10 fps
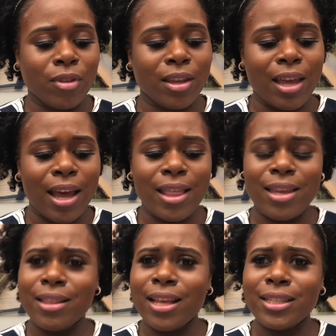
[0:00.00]
yeah, I
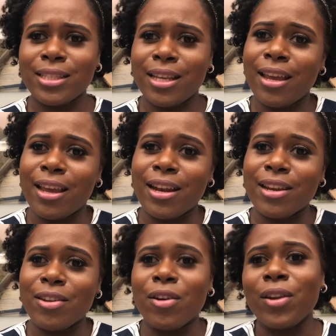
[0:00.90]
think that's it.
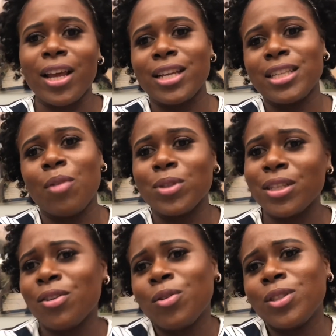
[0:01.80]
Like I said, I wasn't
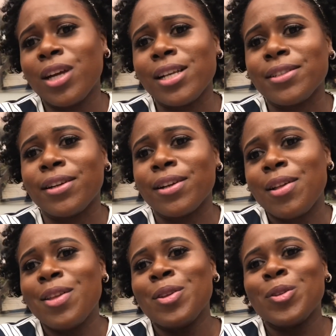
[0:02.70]
going to hold you guys long.
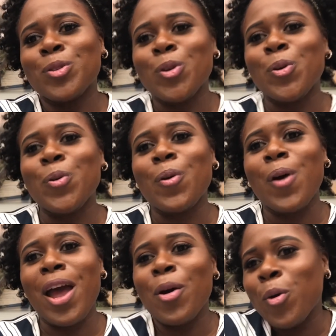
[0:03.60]
So
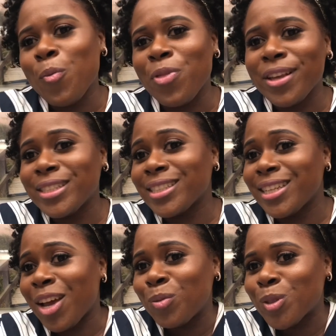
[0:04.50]
I hope this could
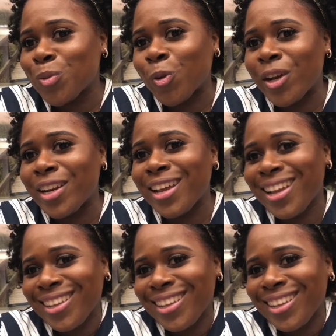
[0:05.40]
help someone.